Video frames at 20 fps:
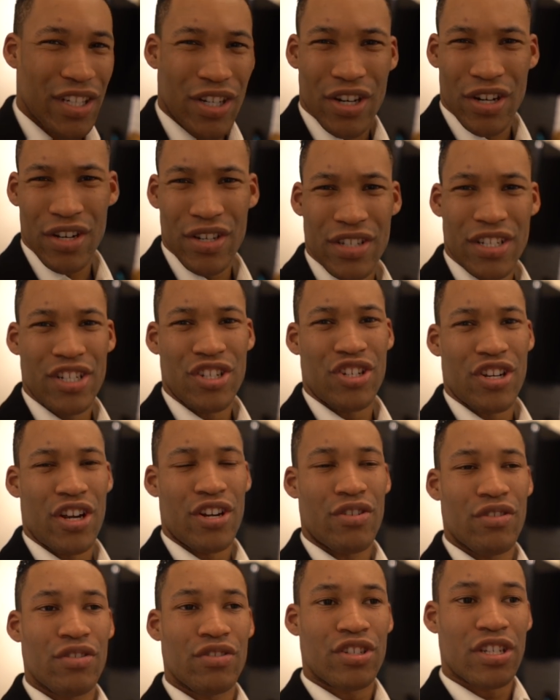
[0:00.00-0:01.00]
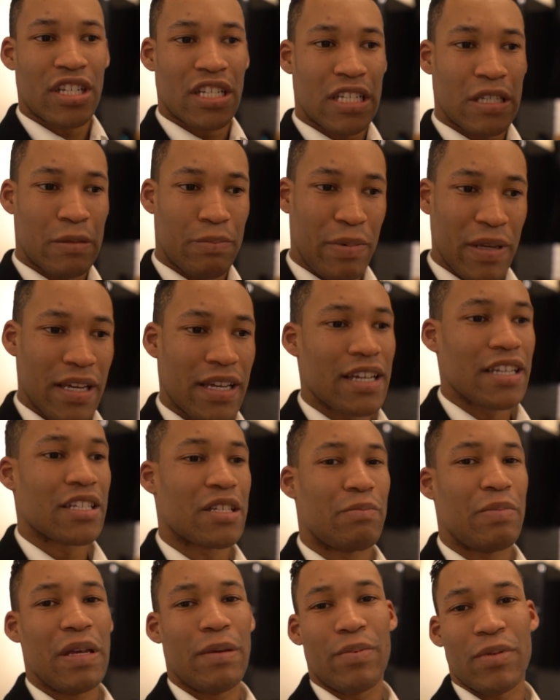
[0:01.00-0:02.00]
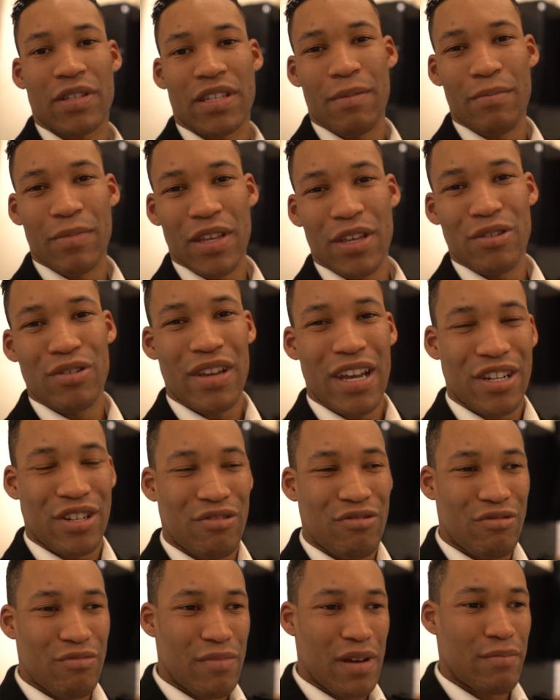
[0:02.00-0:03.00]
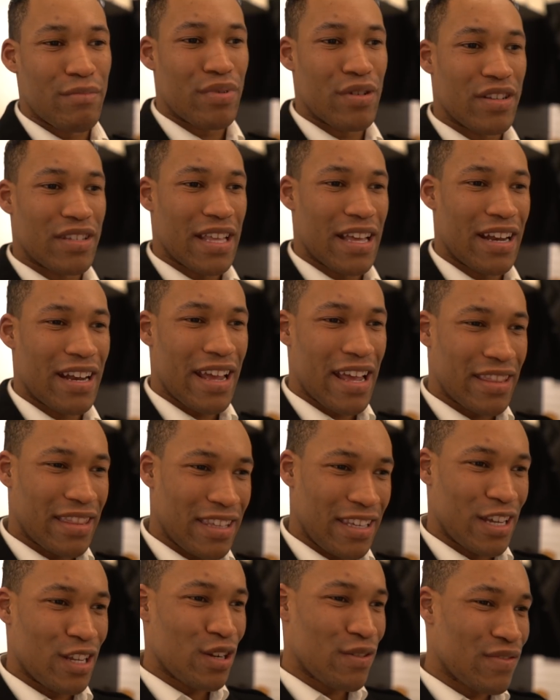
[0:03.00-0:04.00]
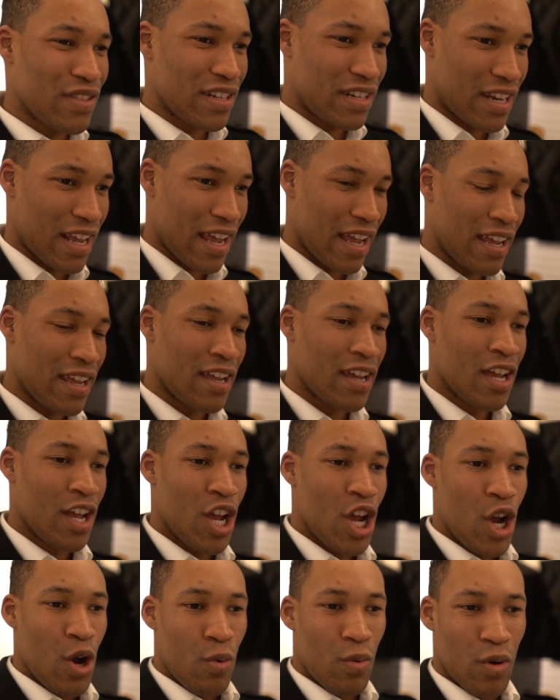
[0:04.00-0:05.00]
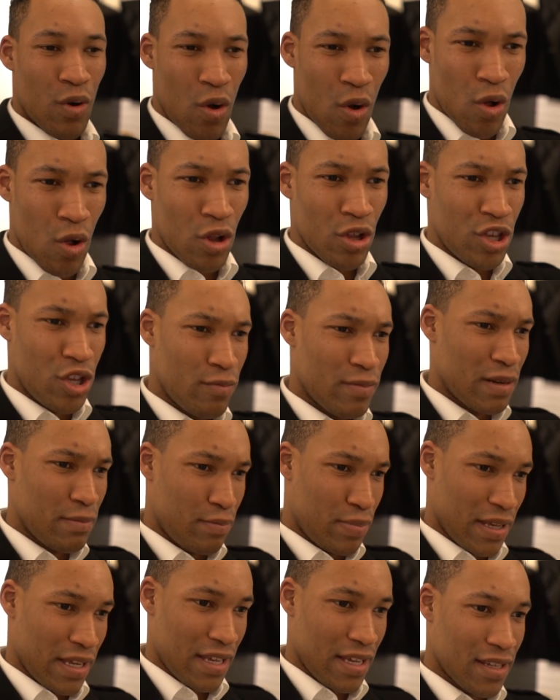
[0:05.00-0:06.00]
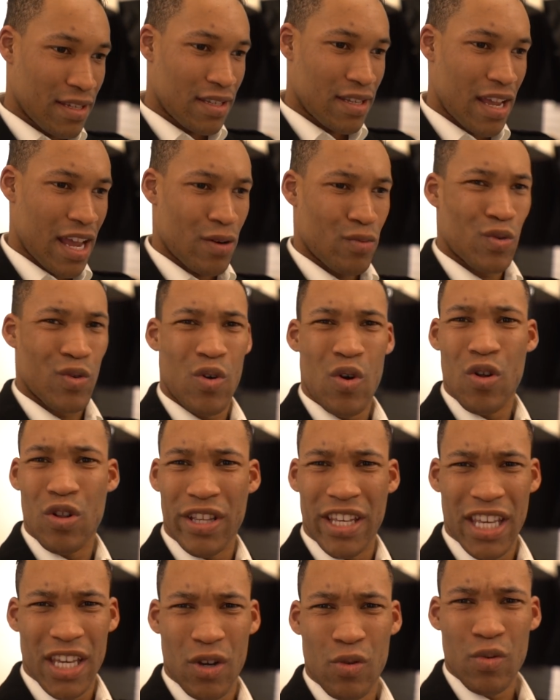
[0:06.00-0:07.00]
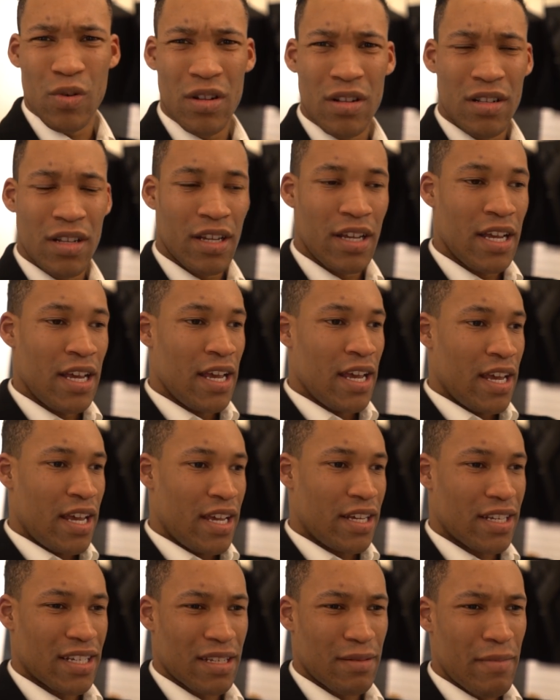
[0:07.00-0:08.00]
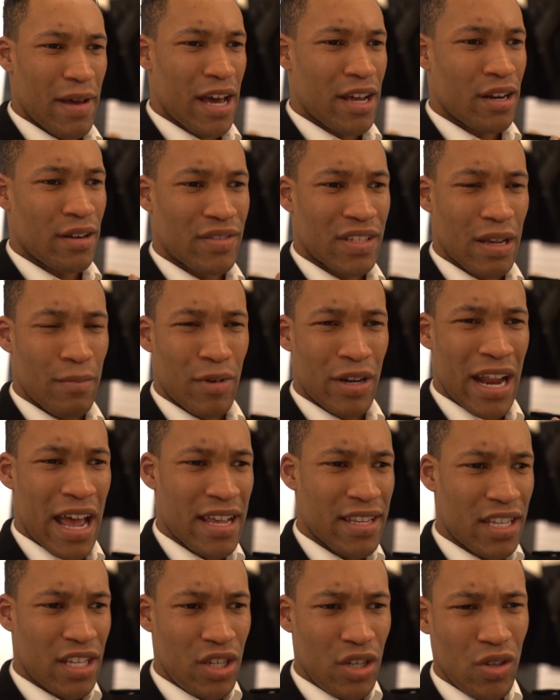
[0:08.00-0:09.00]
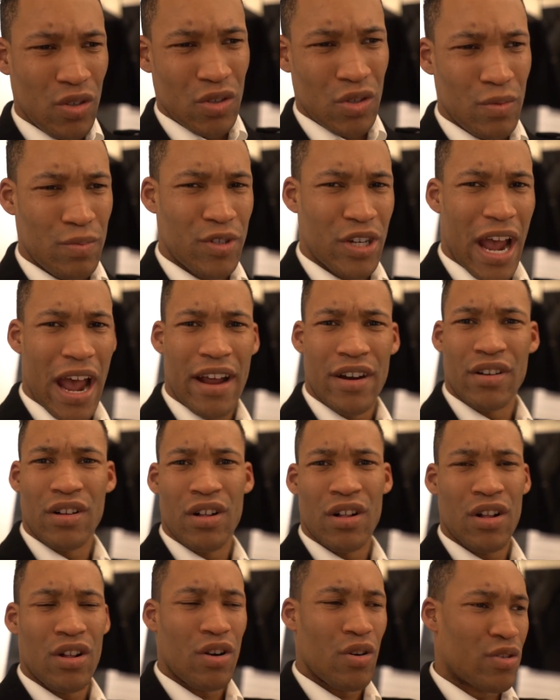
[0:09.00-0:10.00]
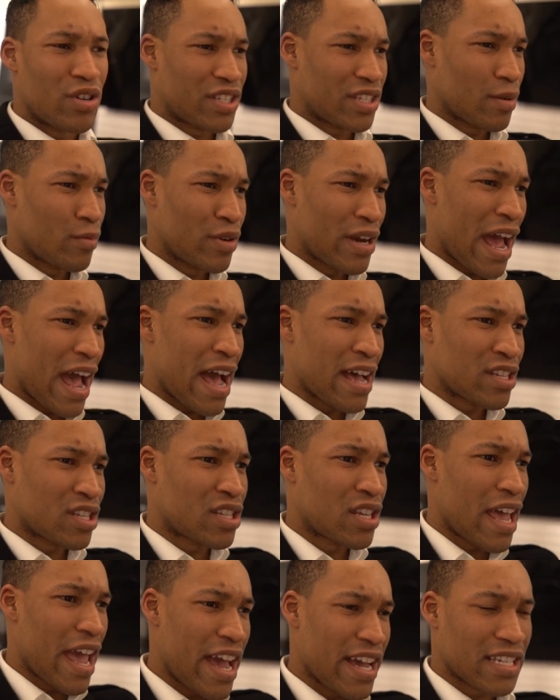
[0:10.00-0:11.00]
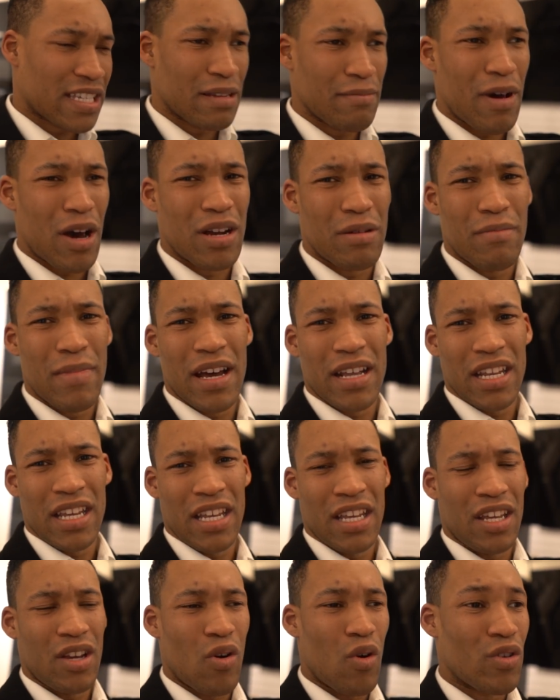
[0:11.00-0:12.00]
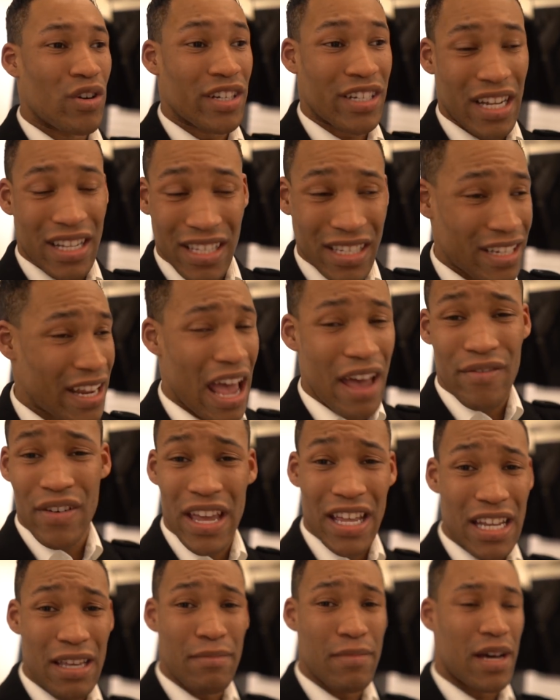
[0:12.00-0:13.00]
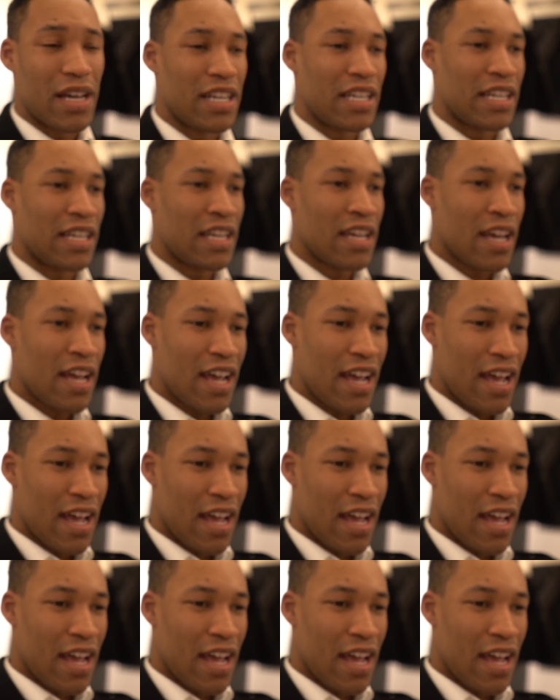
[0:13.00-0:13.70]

girls in general, just speaking to people, something you guys should remember is that at the end of the day, we're all human beings and we're all equal. It doesn't matter if someone has a YouTube channel or someone has X amount of money or doesn't have any money.